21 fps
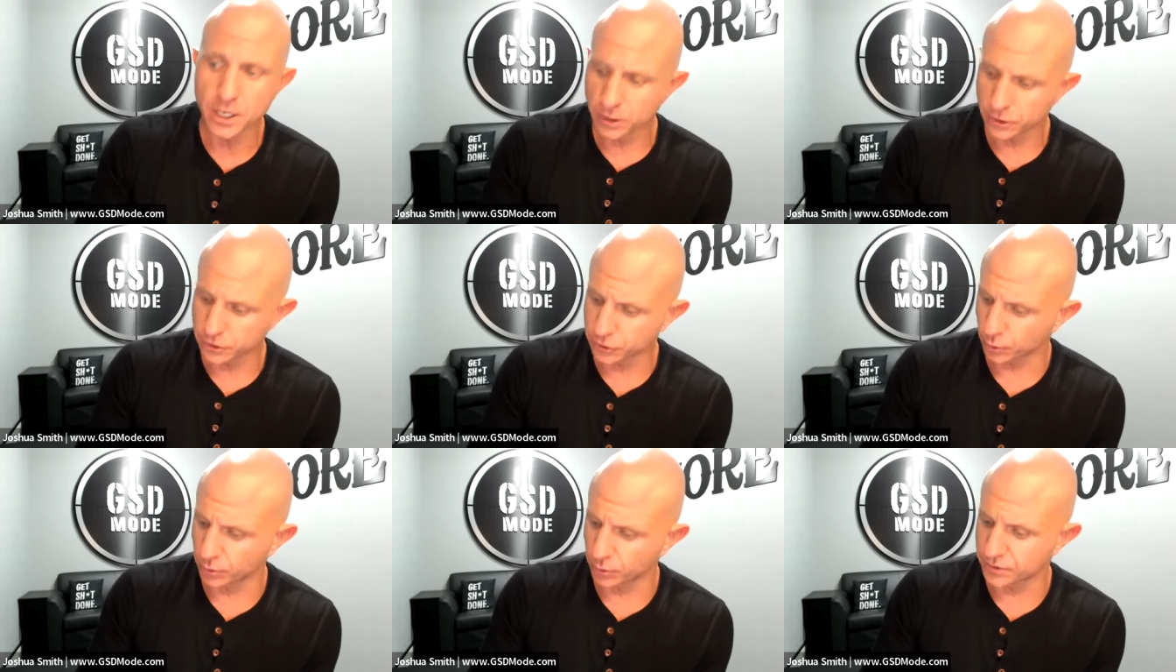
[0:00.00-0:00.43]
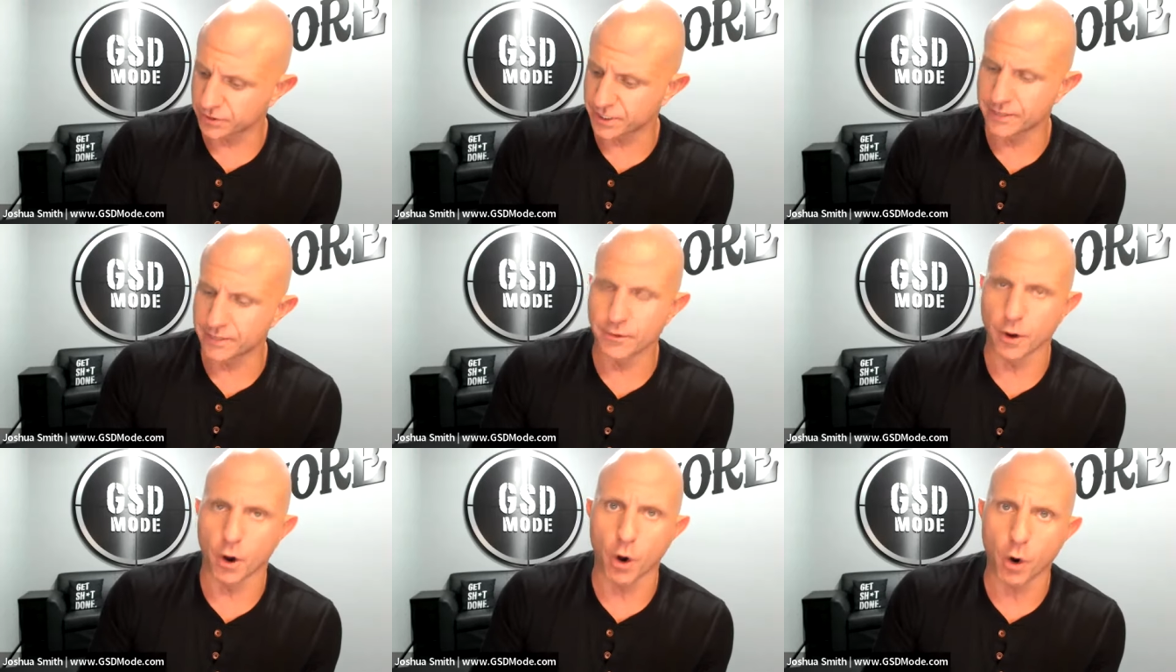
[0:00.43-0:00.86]
So we're
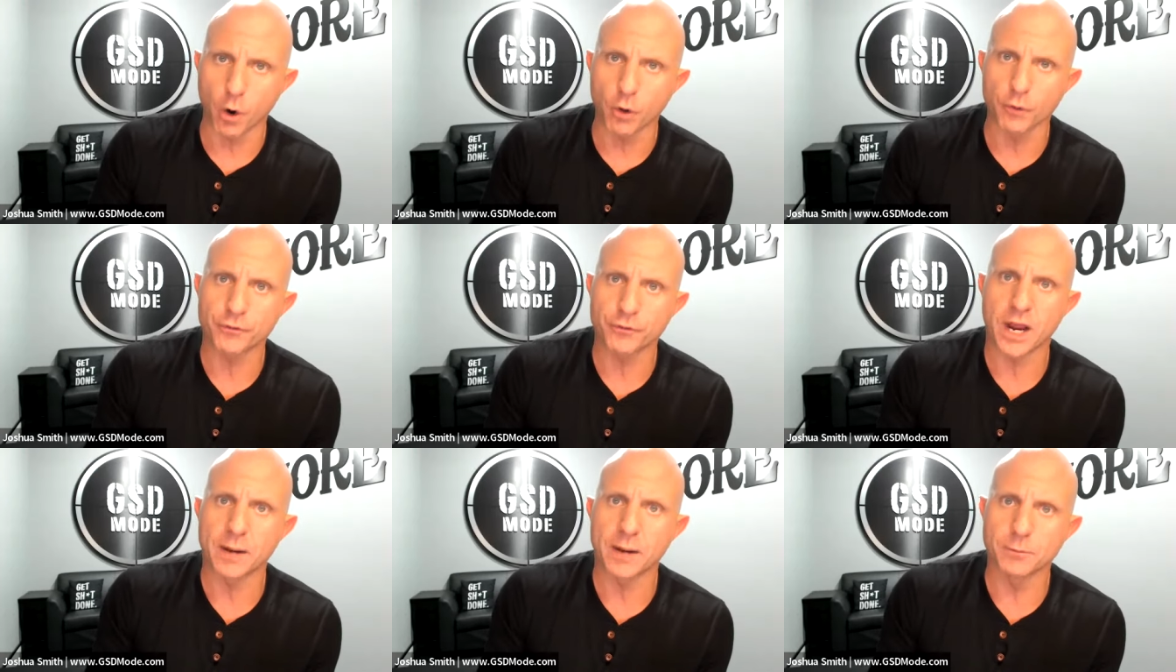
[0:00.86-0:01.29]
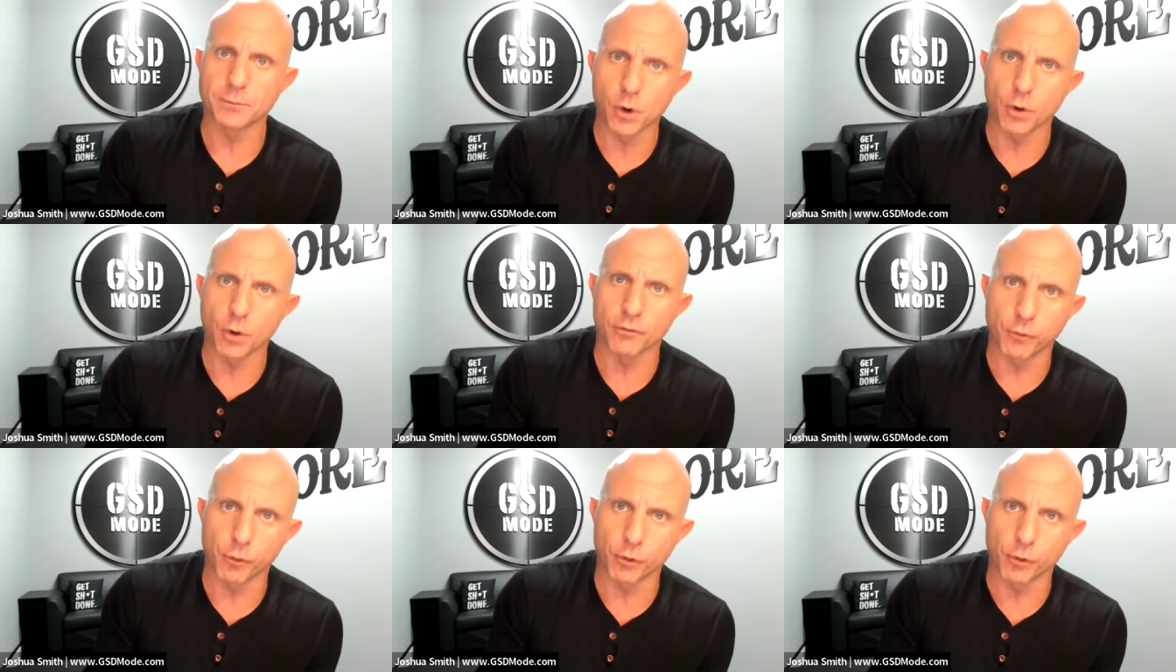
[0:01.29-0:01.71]
seeing the all time
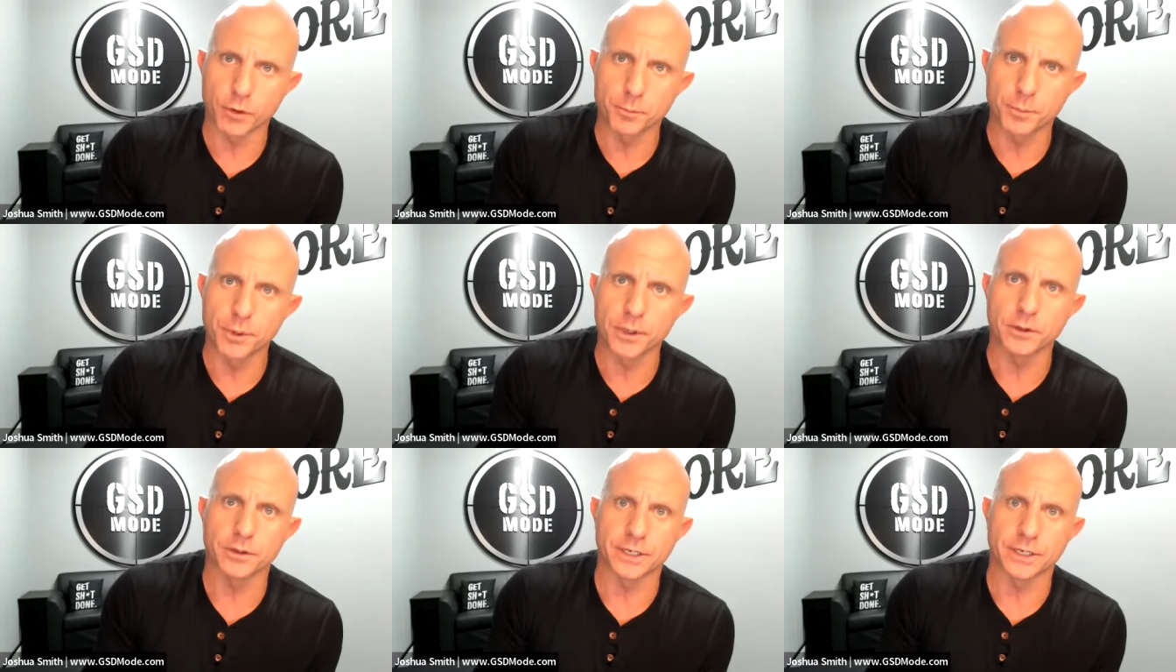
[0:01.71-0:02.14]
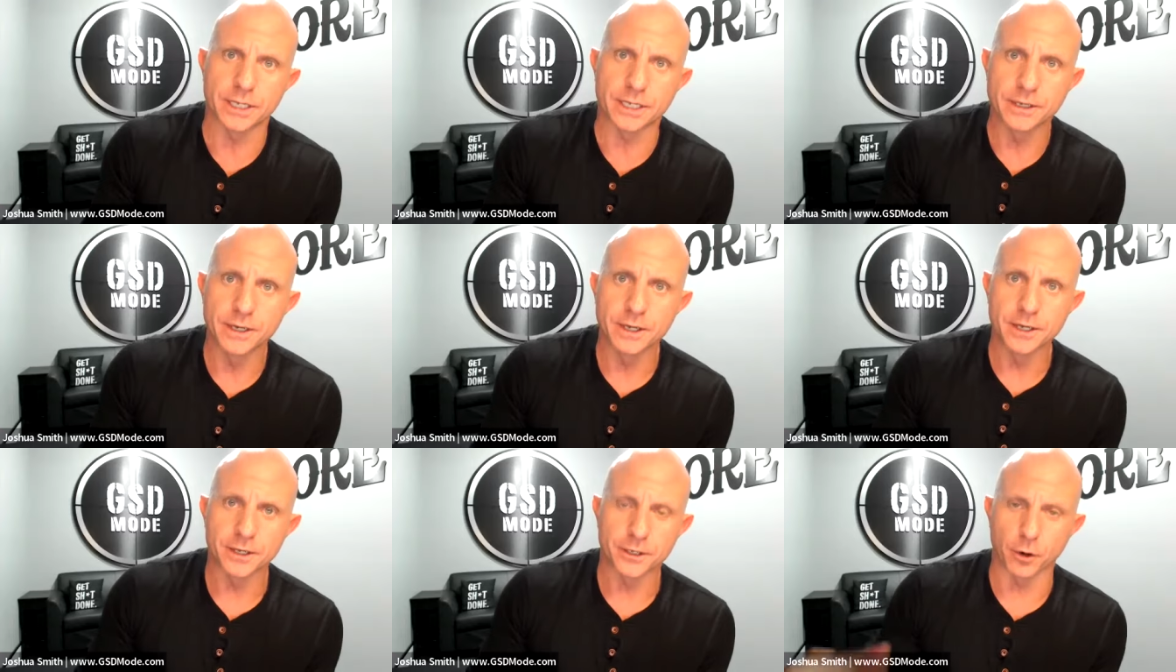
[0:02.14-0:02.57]
low
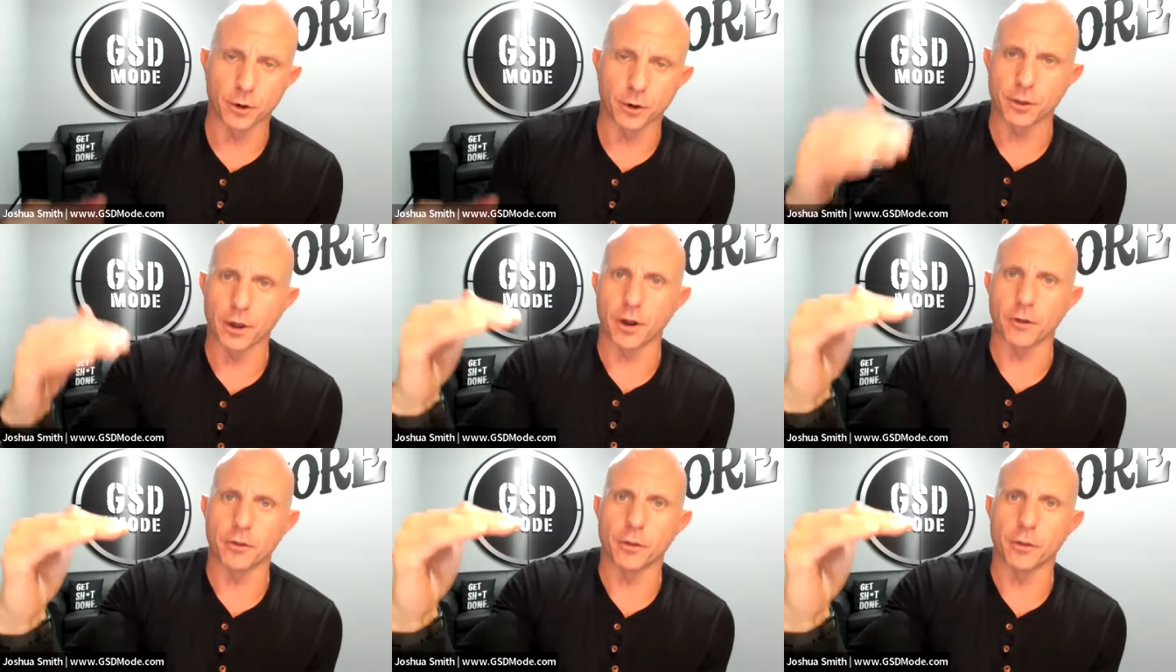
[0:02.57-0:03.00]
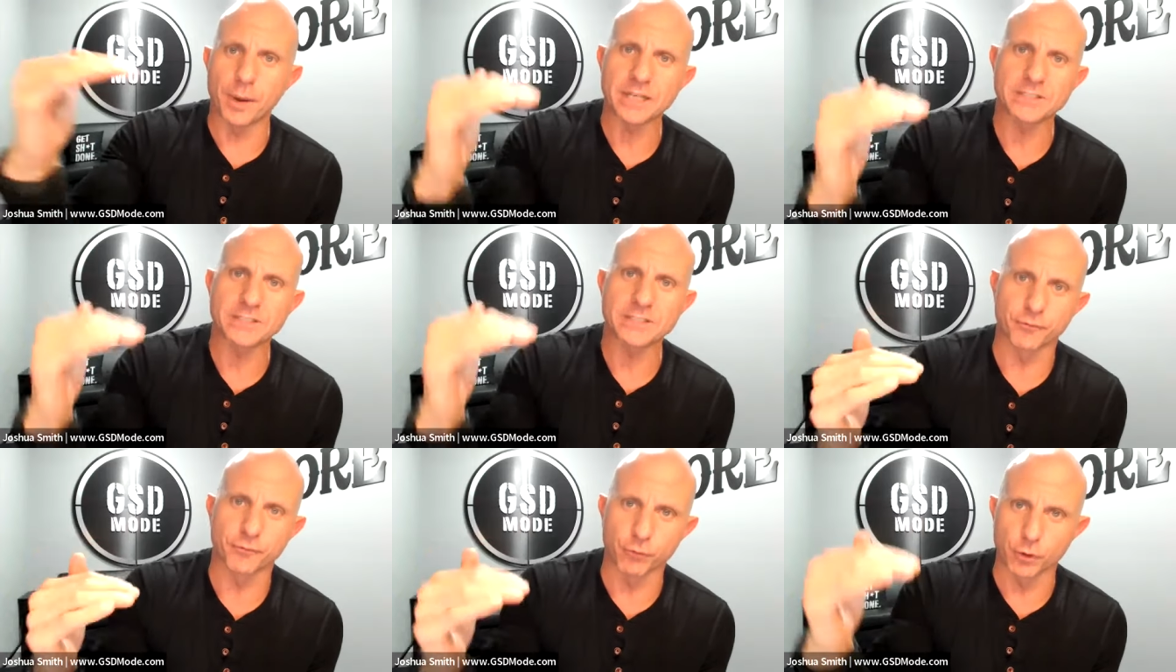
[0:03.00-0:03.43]
affordability, you know, the, uh, the
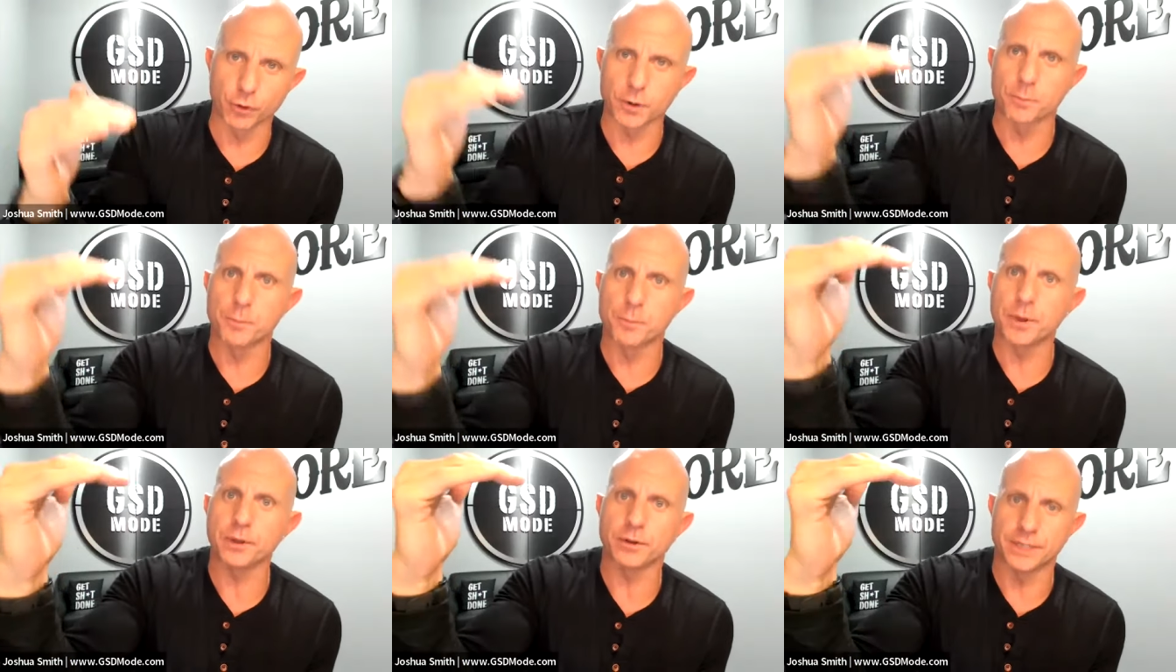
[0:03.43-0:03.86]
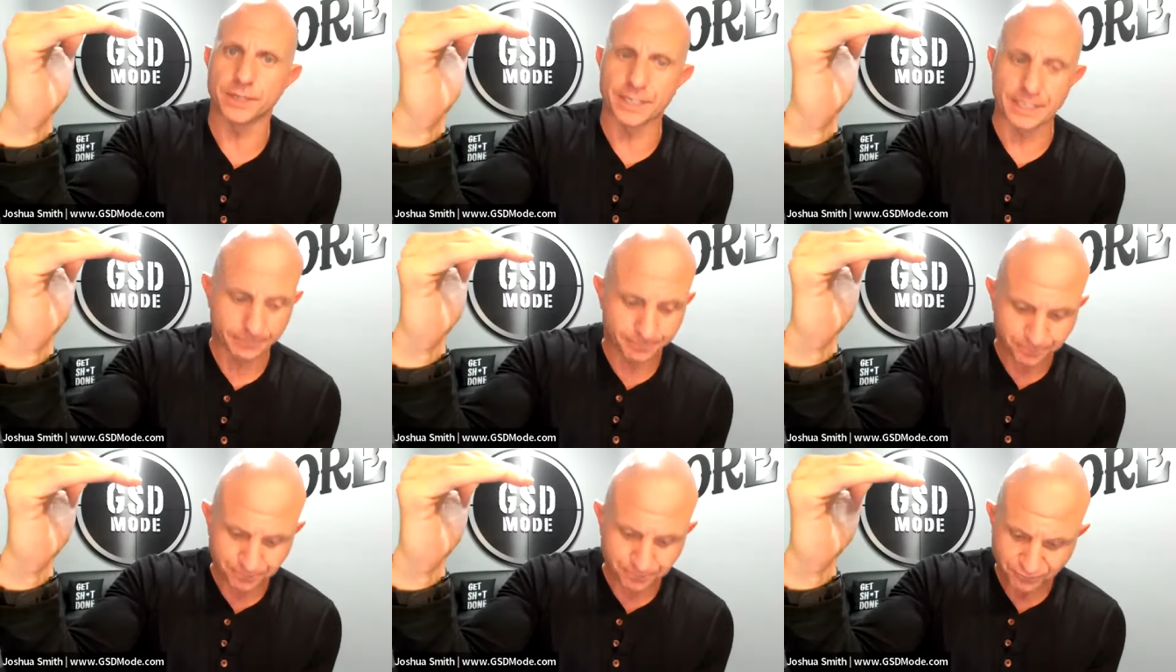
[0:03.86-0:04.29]
best
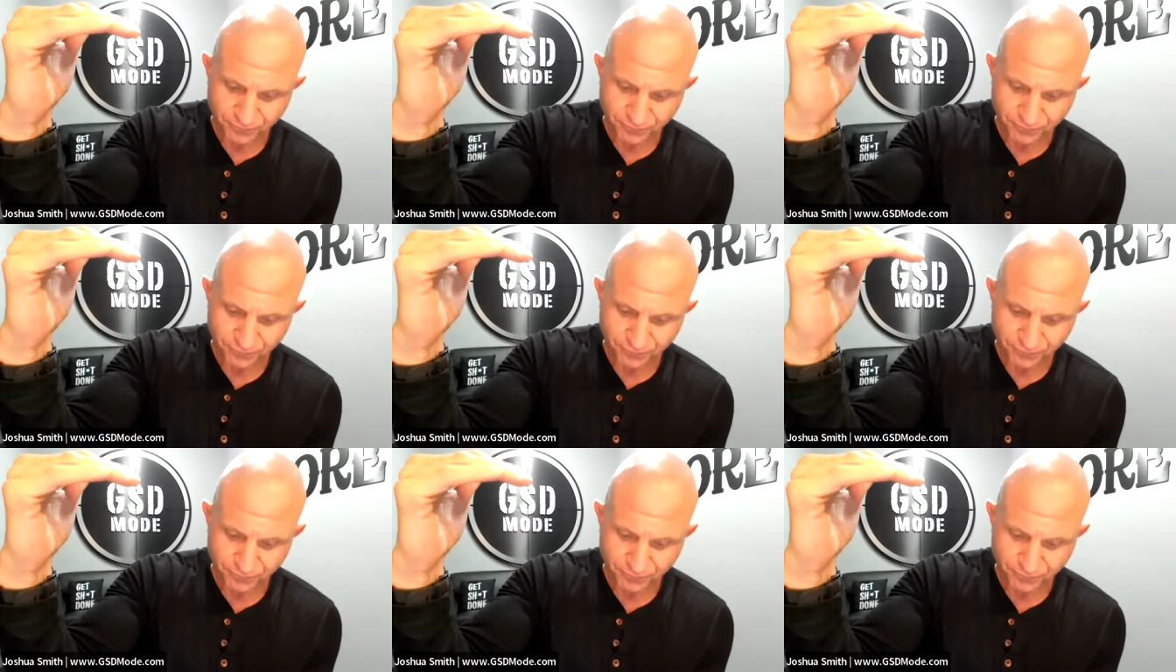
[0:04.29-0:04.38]
affordability